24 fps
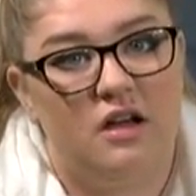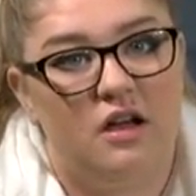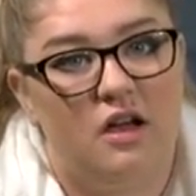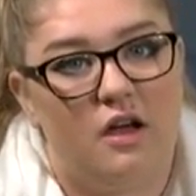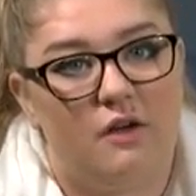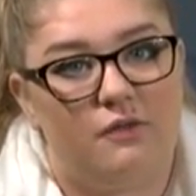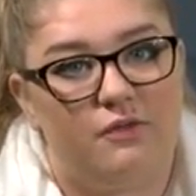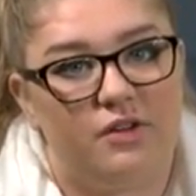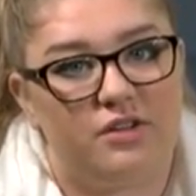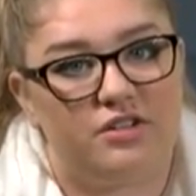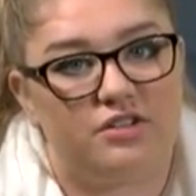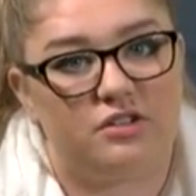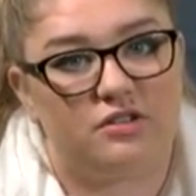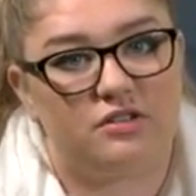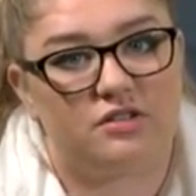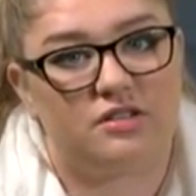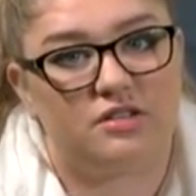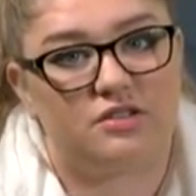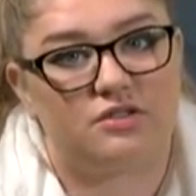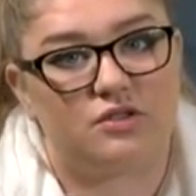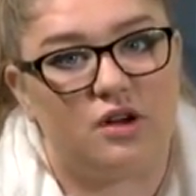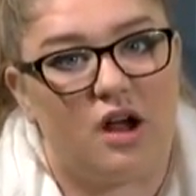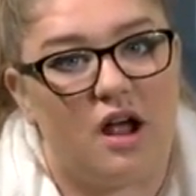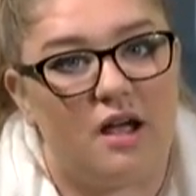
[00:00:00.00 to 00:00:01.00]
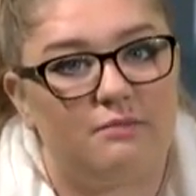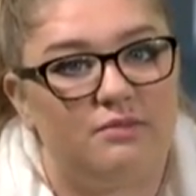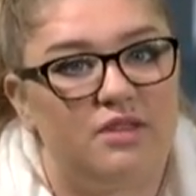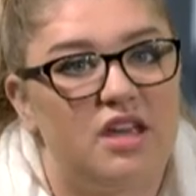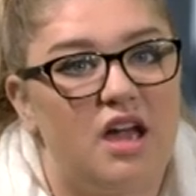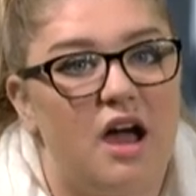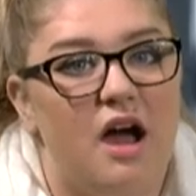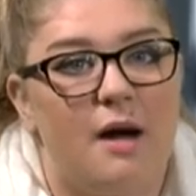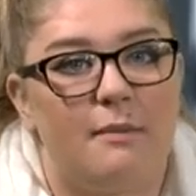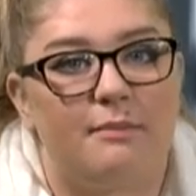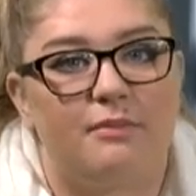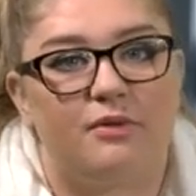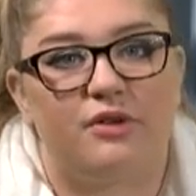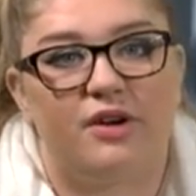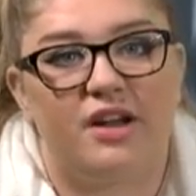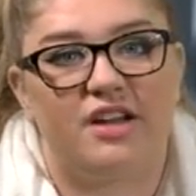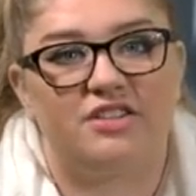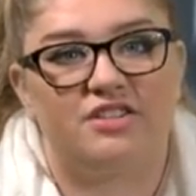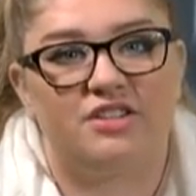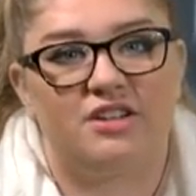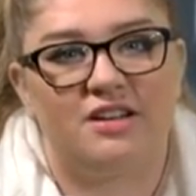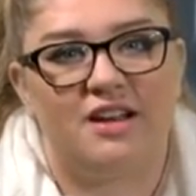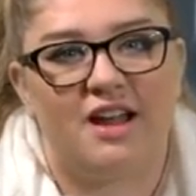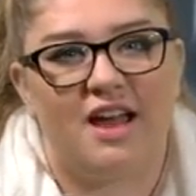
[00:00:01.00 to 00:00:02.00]
Officials described the
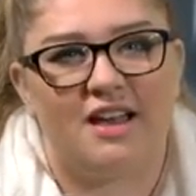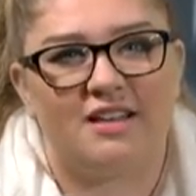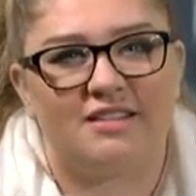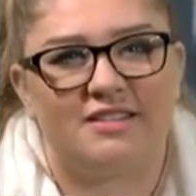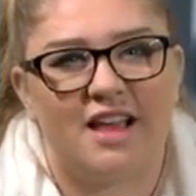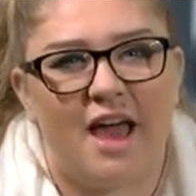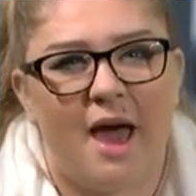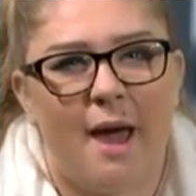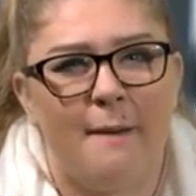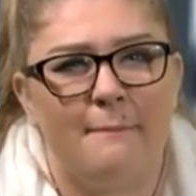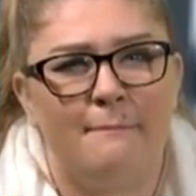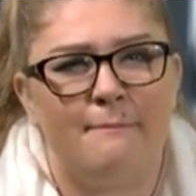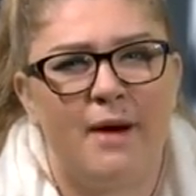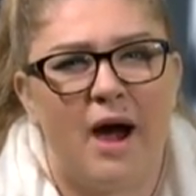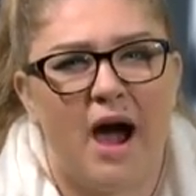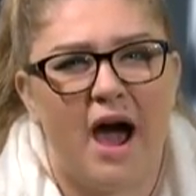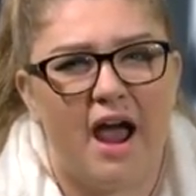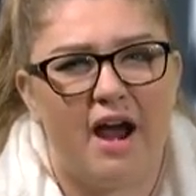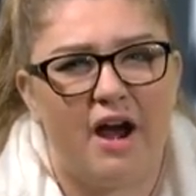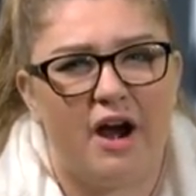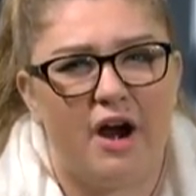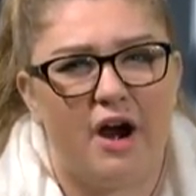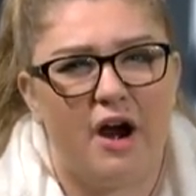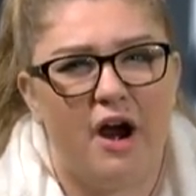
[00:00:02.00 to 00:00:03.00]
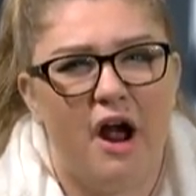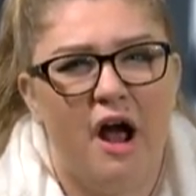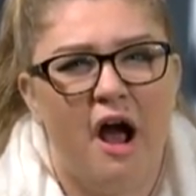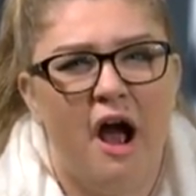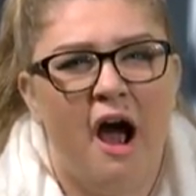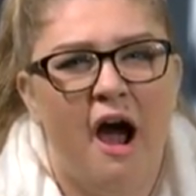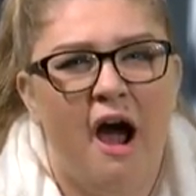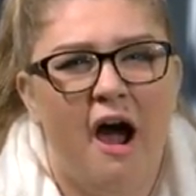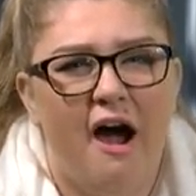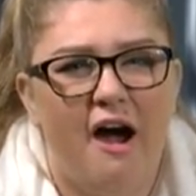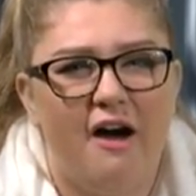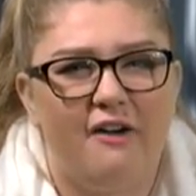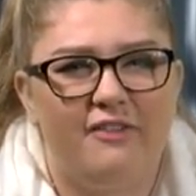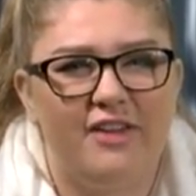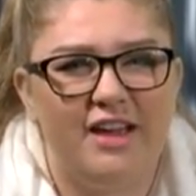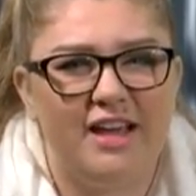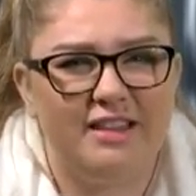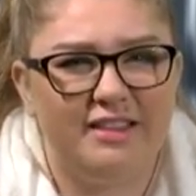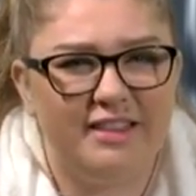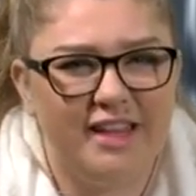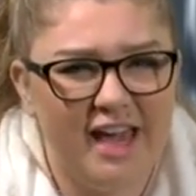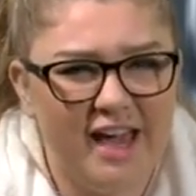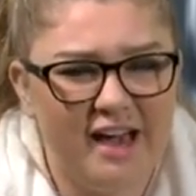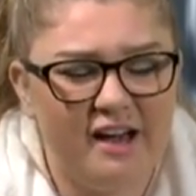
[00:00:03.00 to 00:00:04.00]
operation as empire of
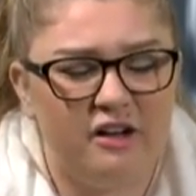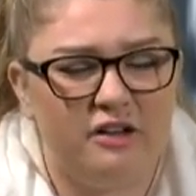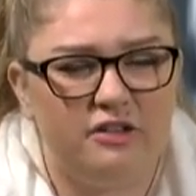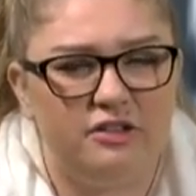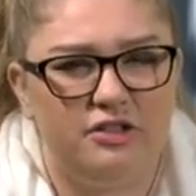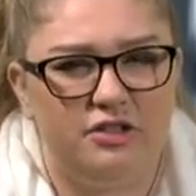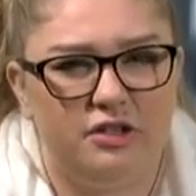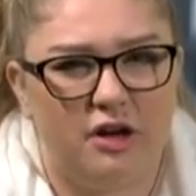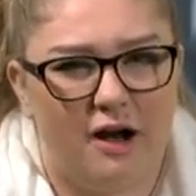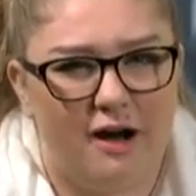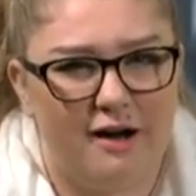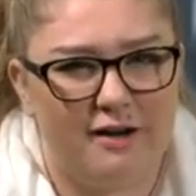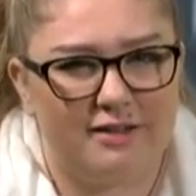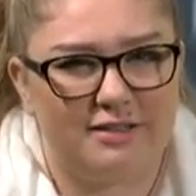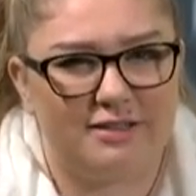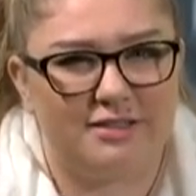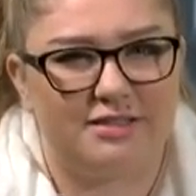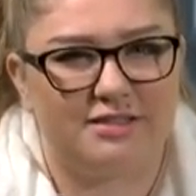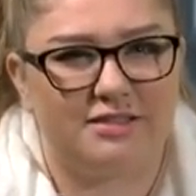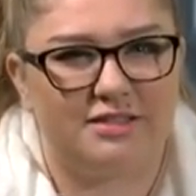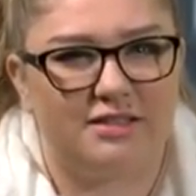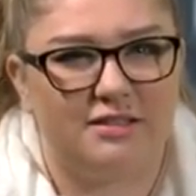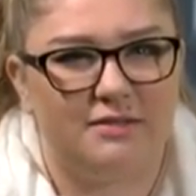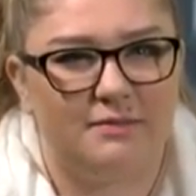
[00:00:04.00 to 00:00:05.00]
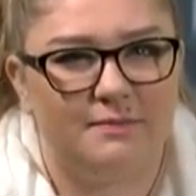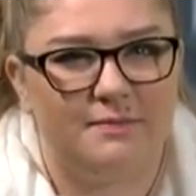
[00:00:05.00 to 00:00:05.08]
illegal drugs.